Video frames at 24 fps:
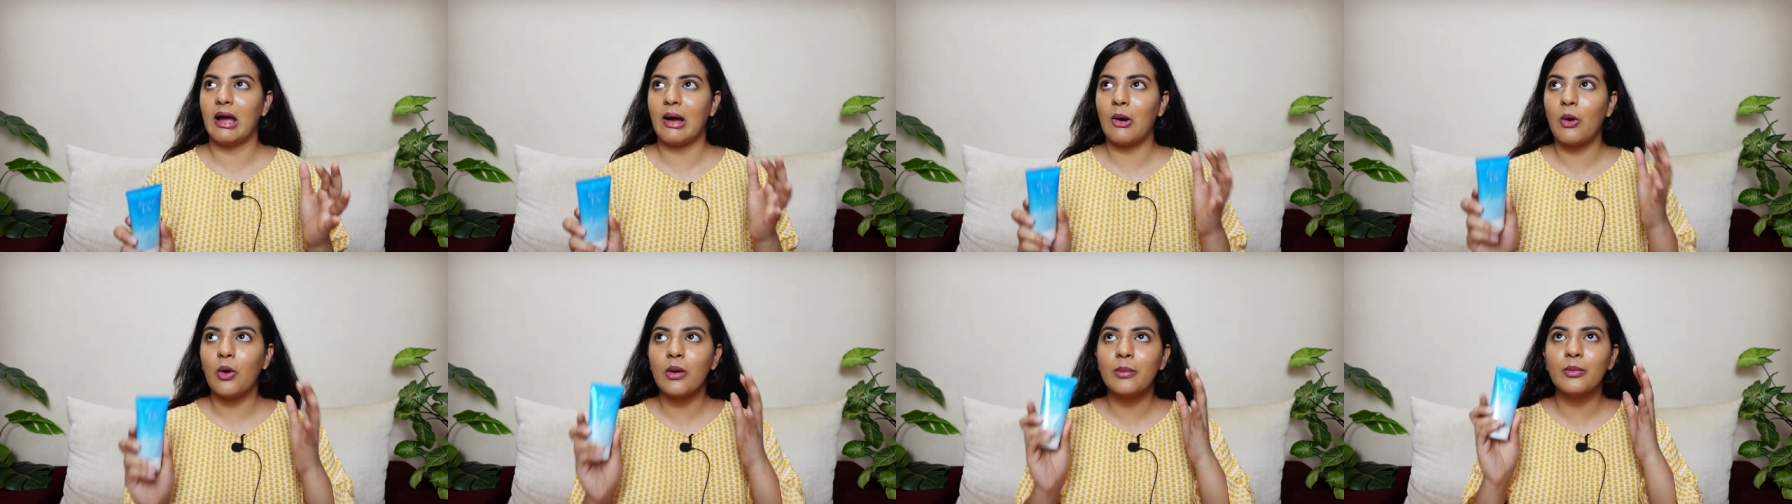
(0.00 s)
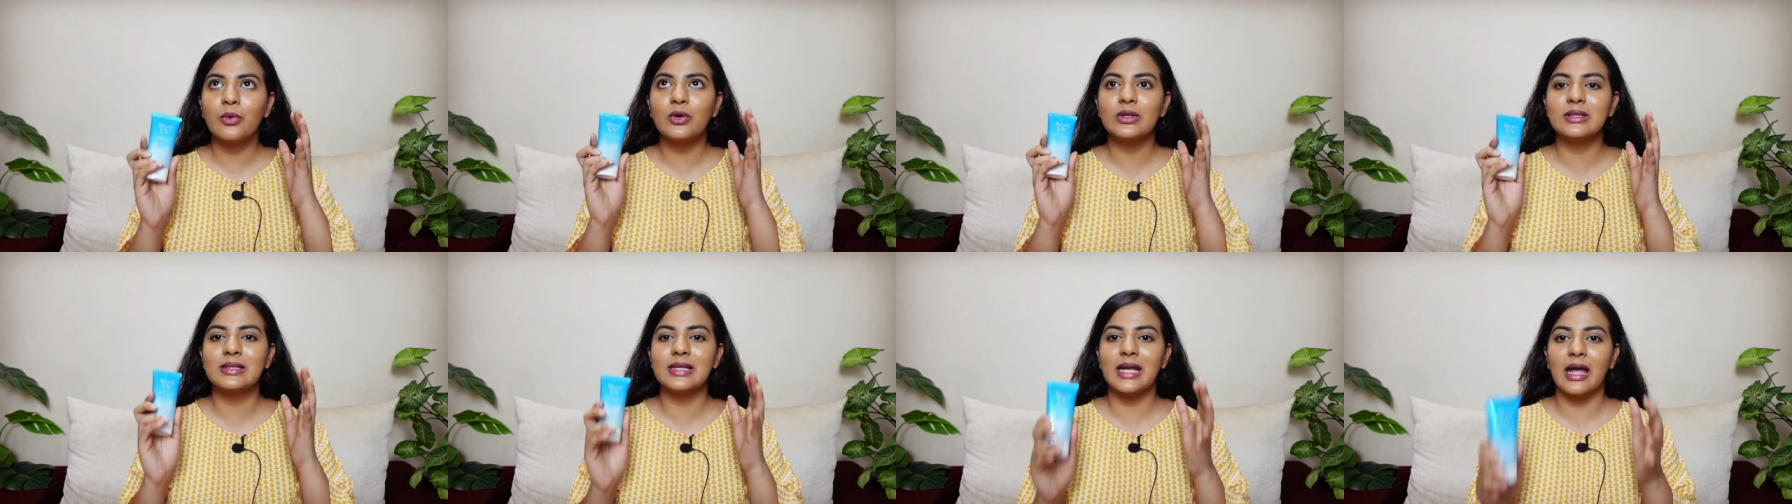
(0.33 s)

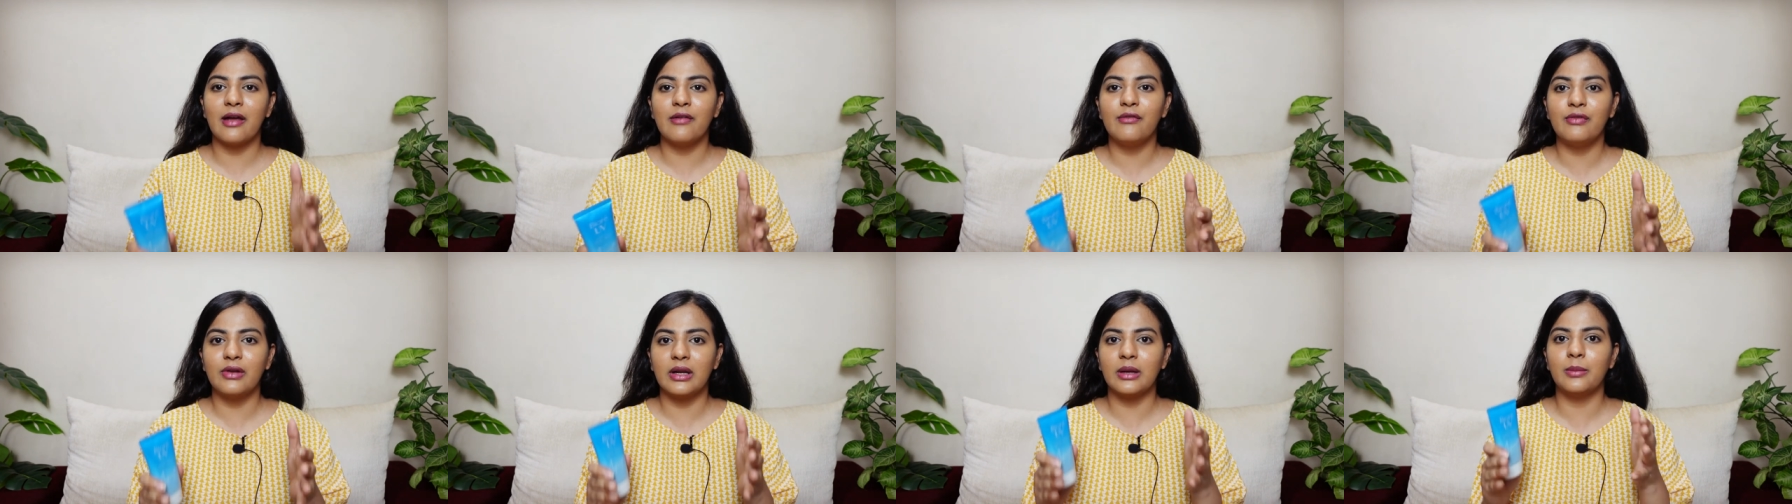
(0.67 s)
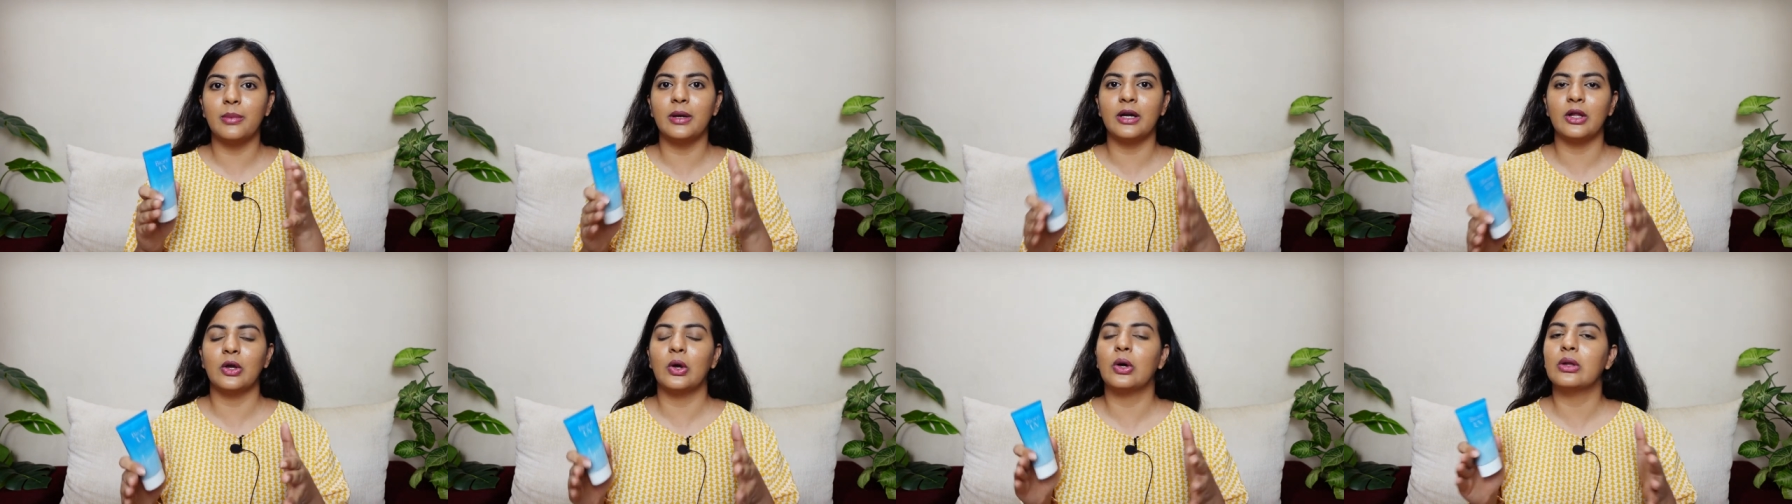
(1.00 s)
Almost
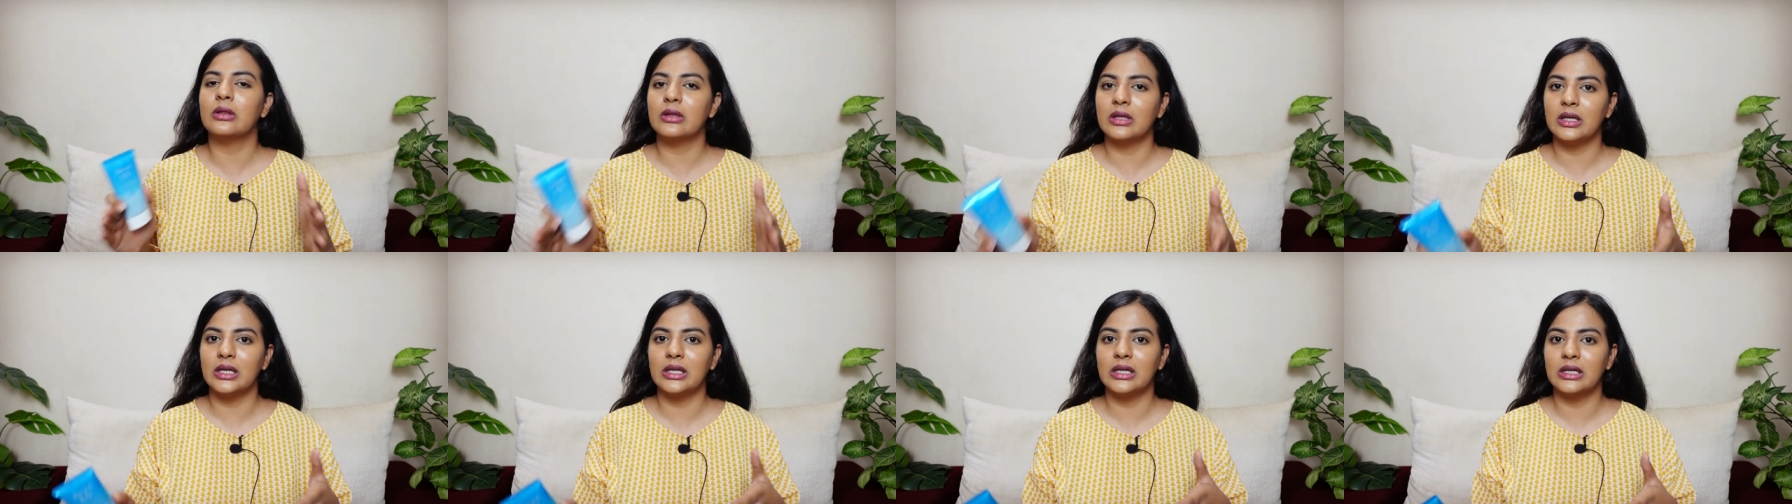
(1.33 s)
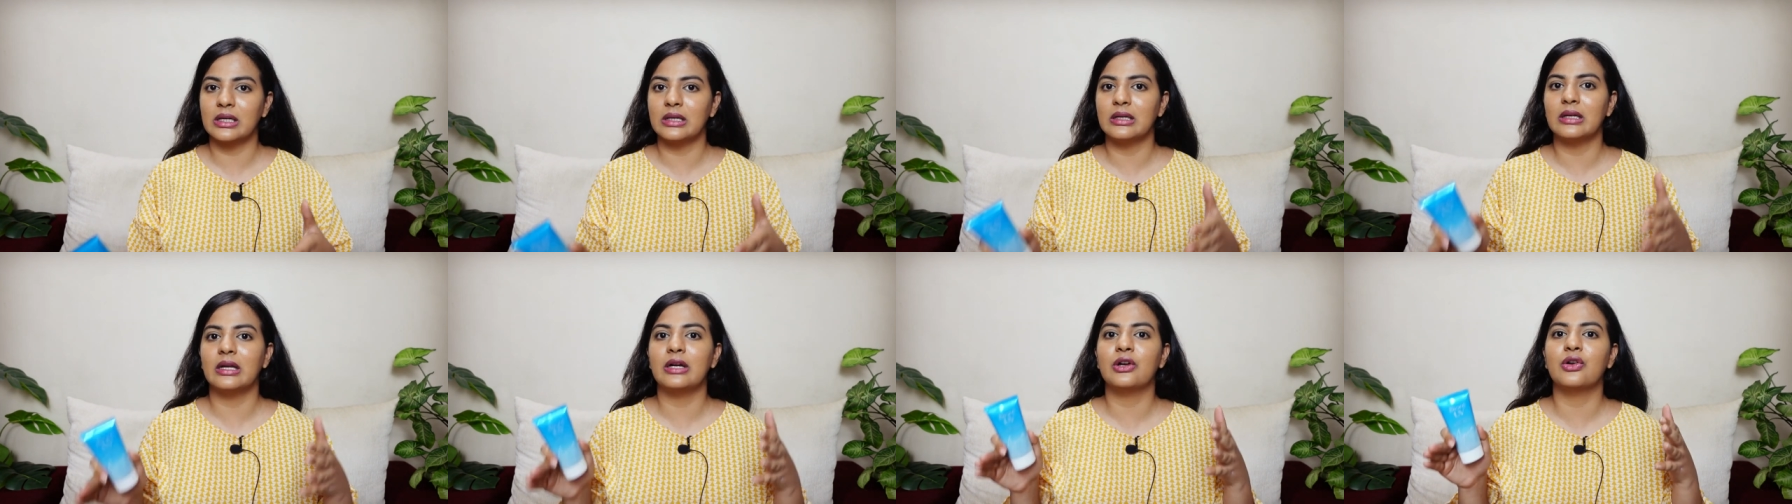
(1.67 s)
everybody on the
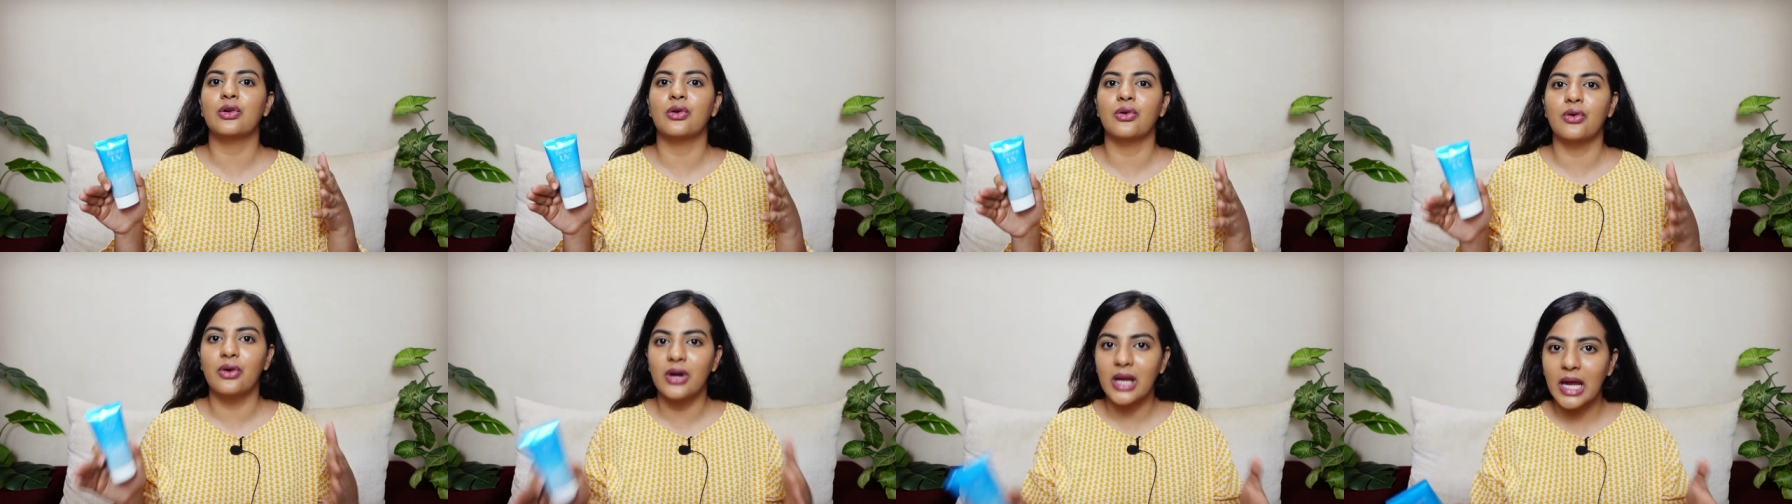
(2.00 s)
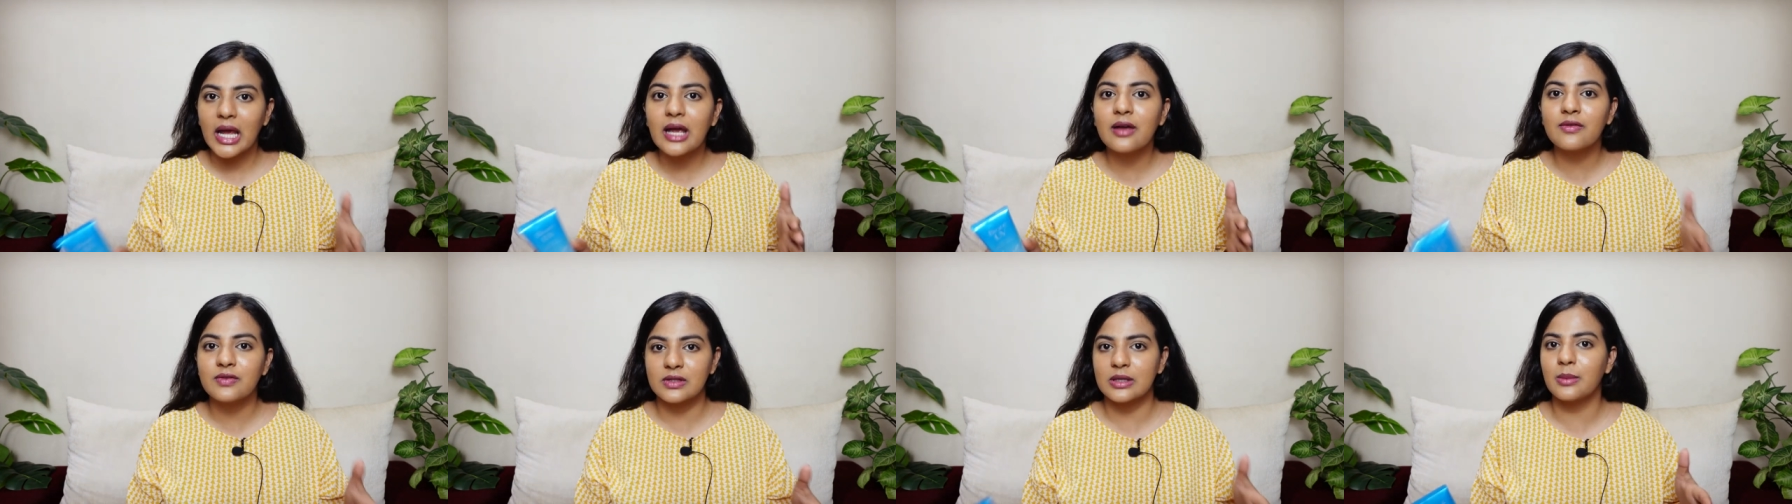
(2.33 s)
internet
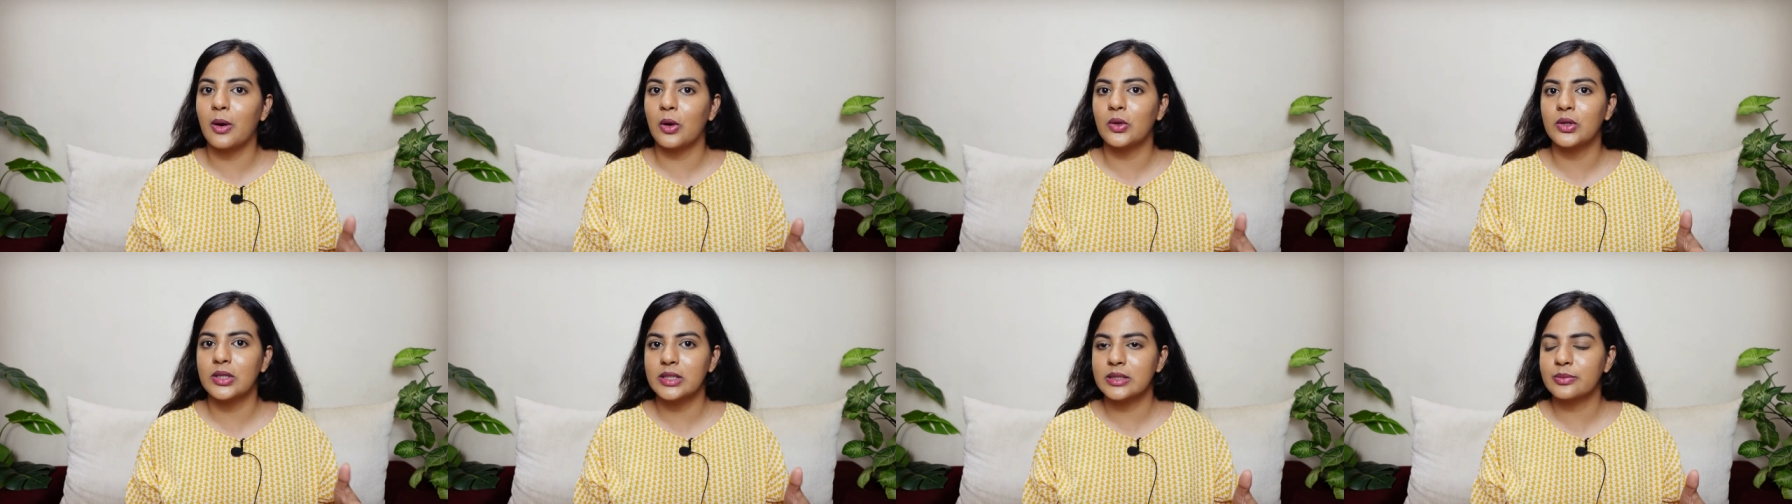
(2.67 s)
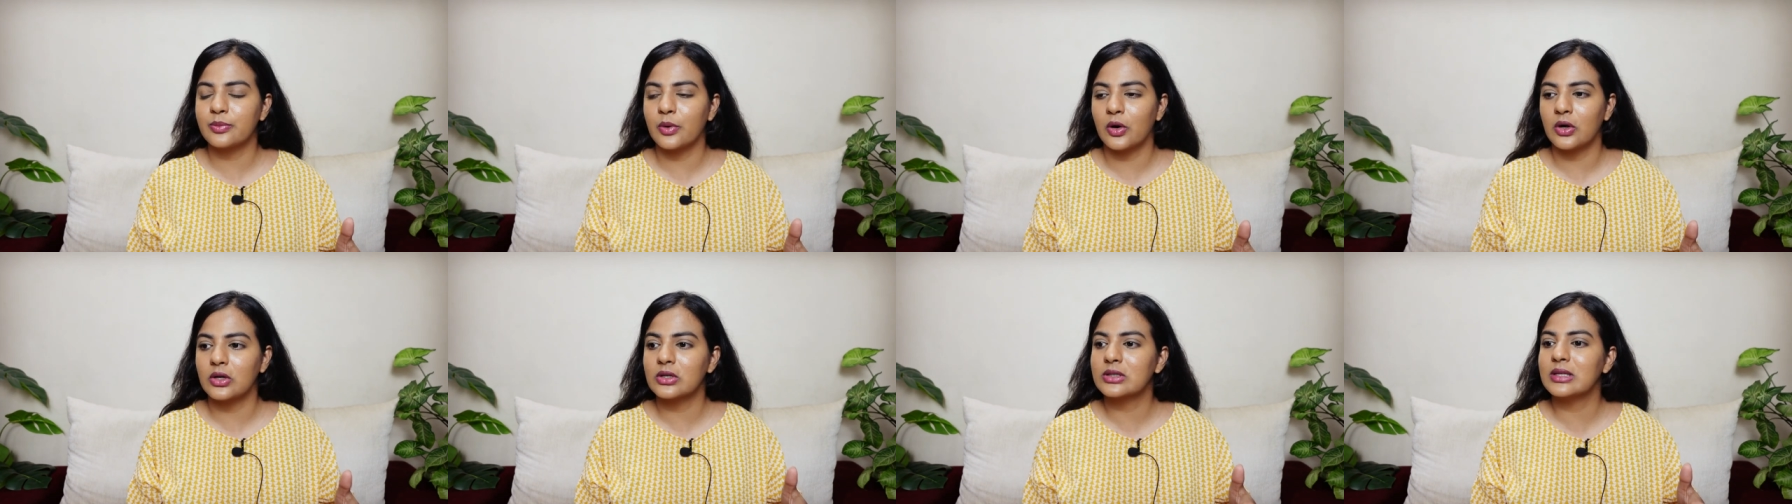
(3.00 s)
raves about
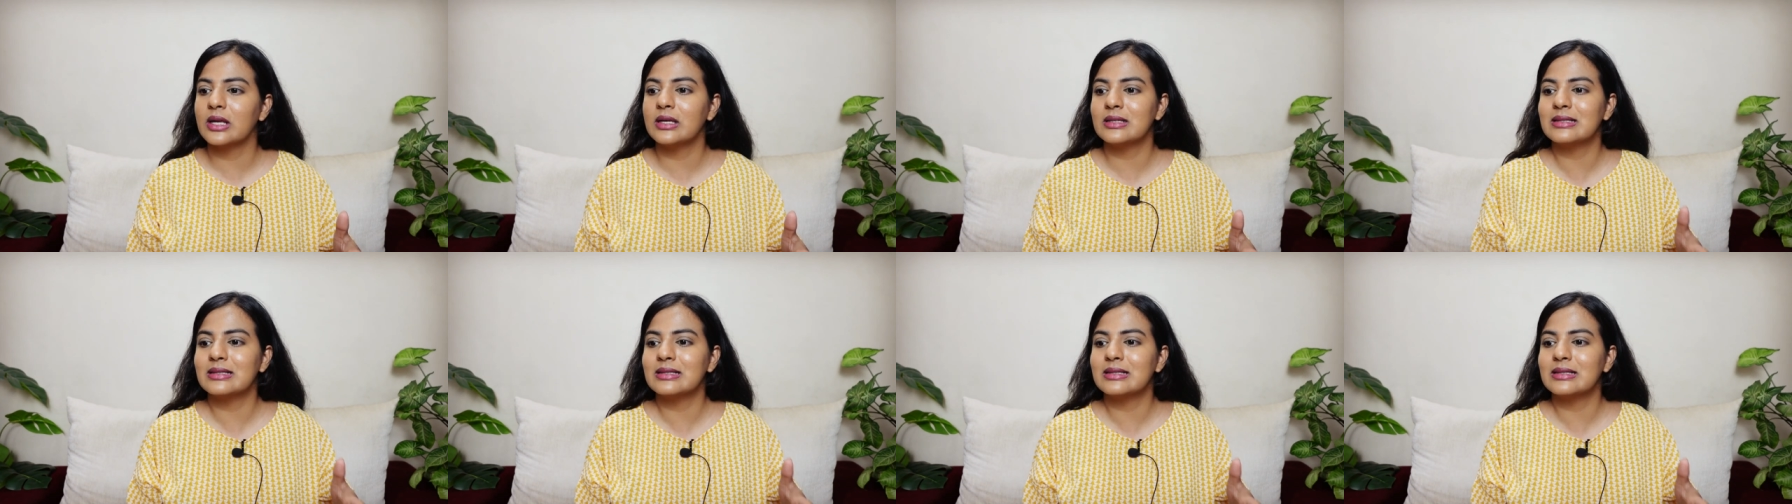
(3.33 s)
this product.